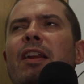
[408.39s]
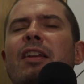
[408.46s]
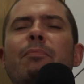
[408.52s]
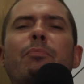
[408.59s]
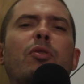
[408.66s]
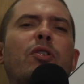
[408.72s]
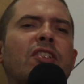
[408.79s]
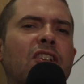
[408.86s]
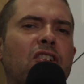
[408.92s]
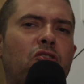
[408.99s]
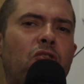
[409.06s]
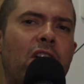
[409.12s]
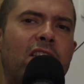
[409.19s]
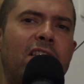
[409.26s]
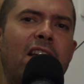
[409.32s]
He didn't put his
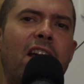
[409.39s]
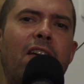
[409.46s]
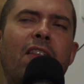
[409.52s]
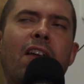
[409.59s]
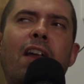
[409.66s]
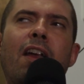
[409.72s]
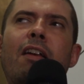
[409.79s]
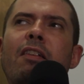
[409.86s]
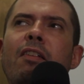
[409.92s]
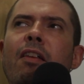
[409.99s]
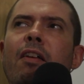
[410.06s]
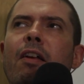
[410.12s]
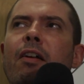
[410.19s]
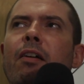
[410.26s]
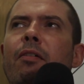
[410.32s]
address out there. I was
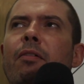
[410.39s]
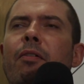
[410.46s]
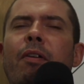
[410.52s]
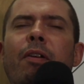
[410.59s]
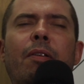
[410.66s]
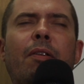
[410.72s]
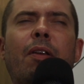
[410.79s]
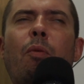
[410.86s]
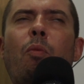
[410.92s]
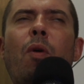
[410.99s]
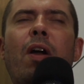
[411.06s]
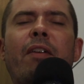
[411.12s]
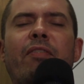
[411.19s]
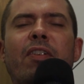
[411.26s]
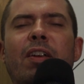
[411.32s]
like, all right,
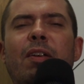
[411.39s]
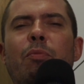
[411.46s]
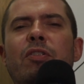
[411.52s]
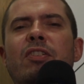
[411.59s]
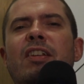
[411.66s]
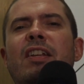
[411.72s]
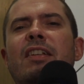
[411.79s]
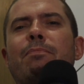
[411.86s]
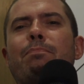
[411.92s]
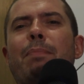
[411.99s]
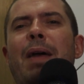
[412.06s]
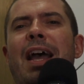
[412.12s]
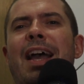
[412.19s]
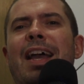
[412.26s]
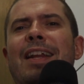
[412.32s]
whatever. It wasn't as
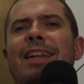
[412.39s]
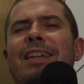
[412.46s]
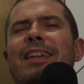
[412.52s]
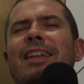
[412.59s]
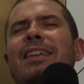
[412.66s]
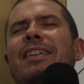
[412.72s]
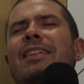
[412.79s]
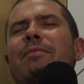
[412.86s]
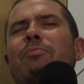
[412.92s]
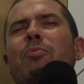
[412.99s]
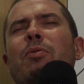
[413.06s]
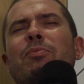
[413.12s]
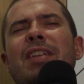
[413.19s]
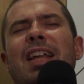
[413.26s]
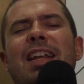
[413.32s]
bad.
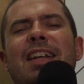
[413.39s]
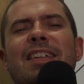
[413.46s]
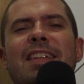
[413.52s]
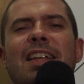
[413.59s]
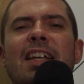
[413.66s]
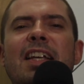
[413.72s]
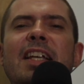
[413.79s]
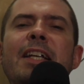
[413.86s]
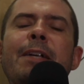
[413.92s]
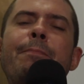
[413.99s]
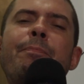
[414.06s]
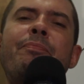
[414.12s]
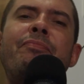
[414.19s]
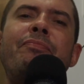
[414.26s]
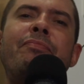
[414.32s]
What I'm saying is,
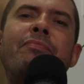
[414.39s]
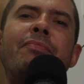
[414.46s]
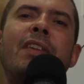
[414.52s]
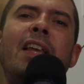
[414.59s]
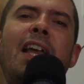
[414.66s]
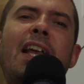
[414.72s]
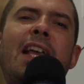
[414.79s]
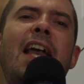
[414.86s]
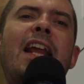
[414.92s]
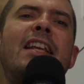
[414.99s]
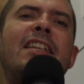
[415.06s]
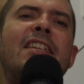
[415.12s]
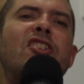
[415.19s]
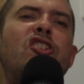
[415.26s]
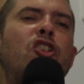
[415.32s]
again,
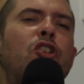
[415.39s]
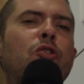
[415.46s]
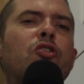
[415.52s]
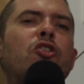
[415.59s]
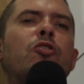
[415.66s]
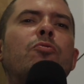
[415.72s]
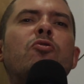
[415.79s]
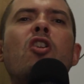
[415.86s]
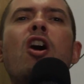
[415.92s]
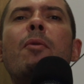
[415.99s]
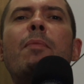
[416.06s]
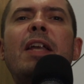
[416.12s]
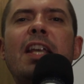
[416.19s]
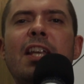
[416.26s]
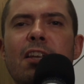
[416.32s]
it's this YouTube
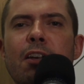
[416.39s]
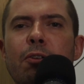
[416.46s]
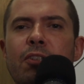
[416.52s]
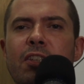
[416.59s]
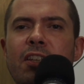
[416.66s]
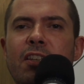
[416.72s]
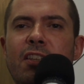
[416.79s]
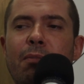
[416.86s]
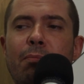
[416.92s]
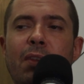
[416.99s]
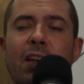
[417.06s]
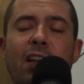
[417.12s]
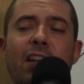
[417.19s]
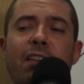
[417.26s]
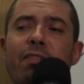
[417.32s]
drama ecosystem
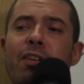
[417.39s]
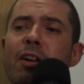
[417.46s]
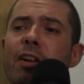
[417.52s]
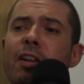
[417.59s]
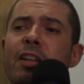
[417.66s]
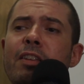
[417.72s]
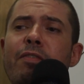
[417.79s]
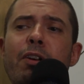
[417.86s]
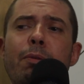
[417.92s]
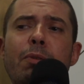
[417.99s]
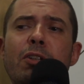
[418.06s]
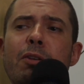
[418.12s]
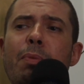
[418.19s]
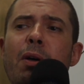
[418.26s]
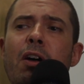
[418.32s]
that Ethan Klein is very
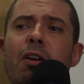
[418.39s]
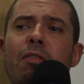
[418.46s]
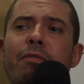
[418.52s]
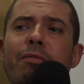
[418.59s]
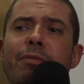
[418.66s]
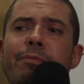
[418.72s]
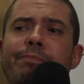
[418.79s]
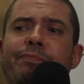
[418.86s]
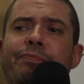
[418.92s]
much a part of.